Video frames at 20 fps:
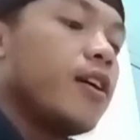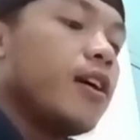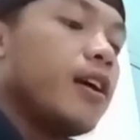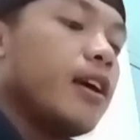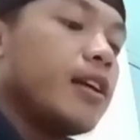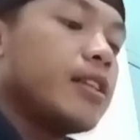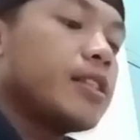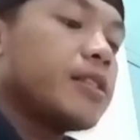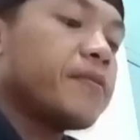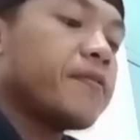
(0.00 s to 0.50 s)

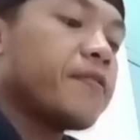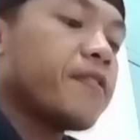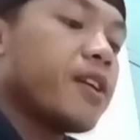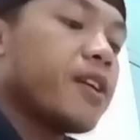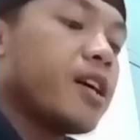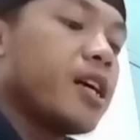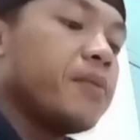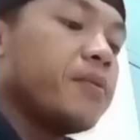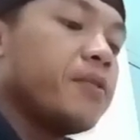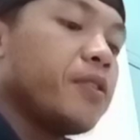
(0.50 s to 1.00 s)
its
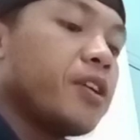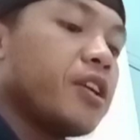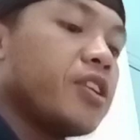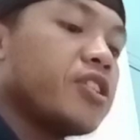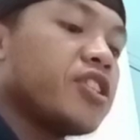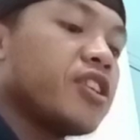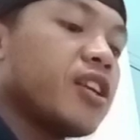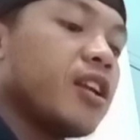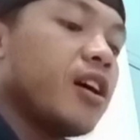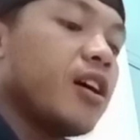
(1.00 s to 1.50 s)
prime
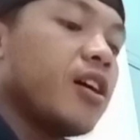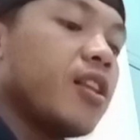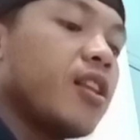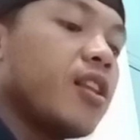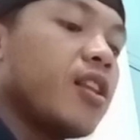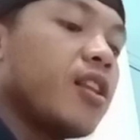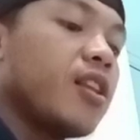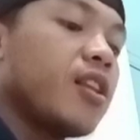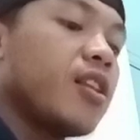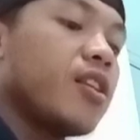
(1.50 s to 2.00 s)
location
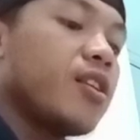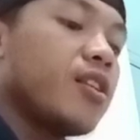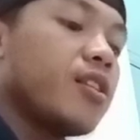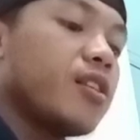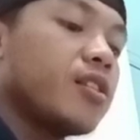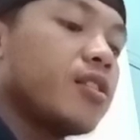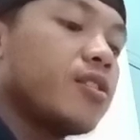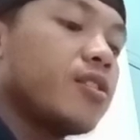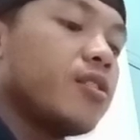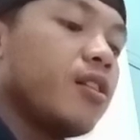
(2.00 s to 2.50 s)
on
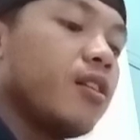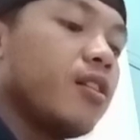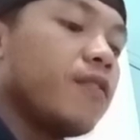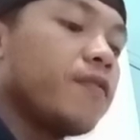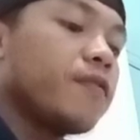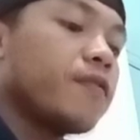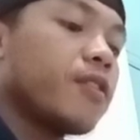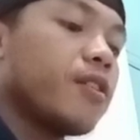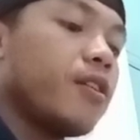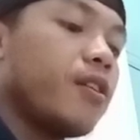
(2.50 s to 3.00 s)
the
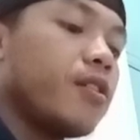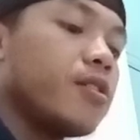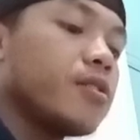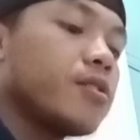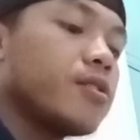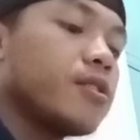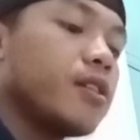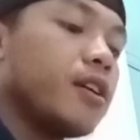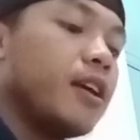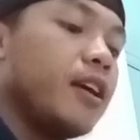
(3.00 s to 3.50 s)
Gulf
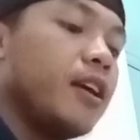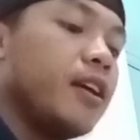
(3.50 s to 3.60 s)
Coast,